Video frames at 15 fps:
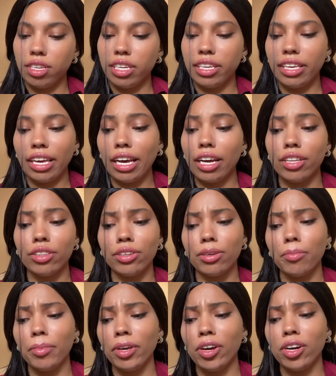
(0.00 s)
Yeah, look
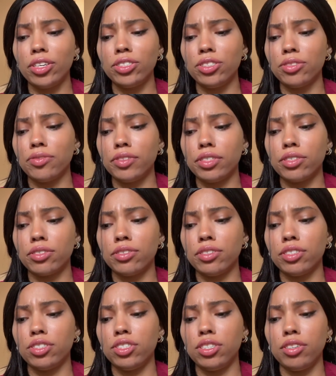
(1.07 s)
beyond your physical
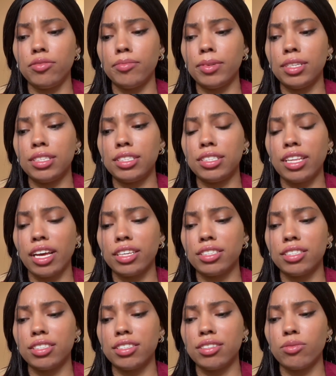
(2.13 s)
achievements.
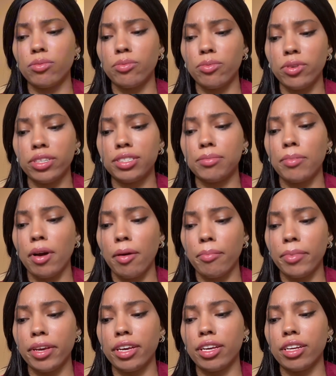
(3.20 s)
That's what's
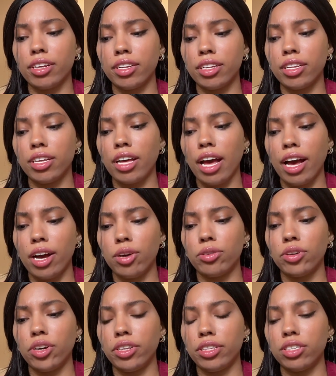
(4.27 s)
popping out
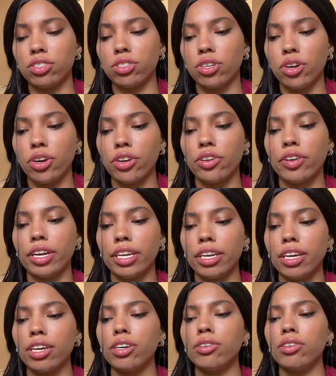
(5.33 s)
on this card right
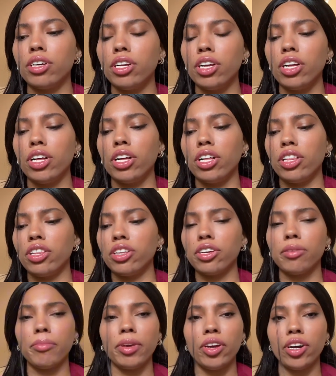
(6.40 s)
now.
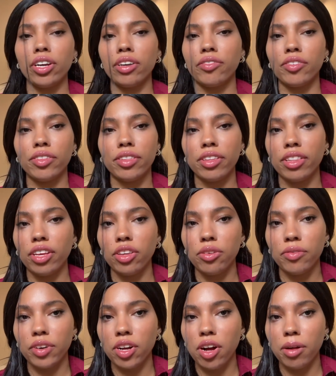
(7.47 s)
Look beyond everything that you've
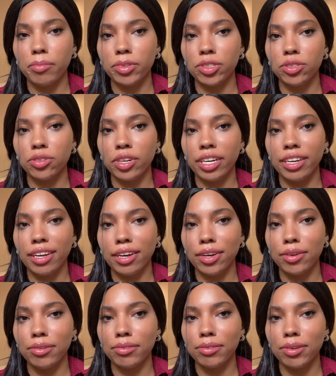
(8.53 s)
accomplished right
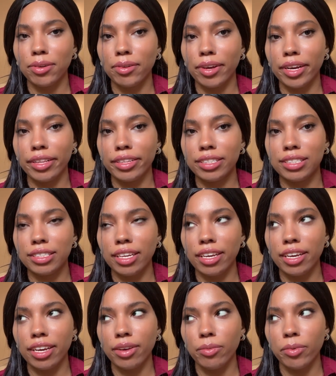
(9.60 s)
now. Okay, let's
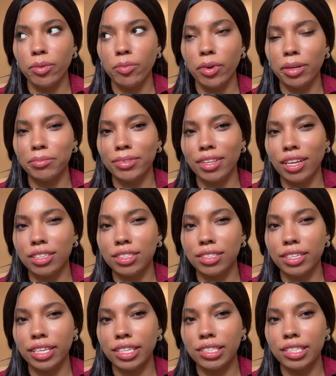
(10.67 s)
say we've wiped that
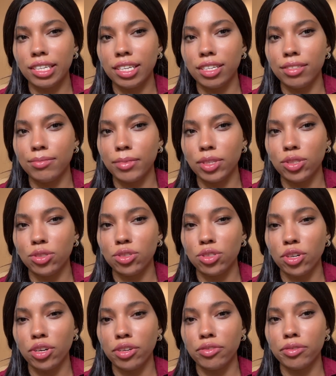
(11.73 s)
slate clean and you're
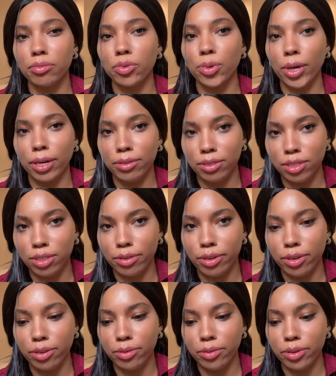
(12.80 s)
starting from ground
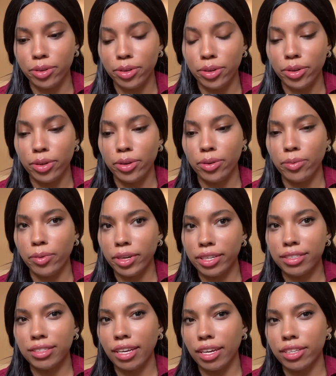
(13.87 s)
zero. What
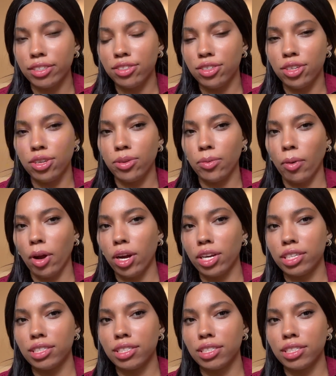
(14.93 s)
exactly do you want?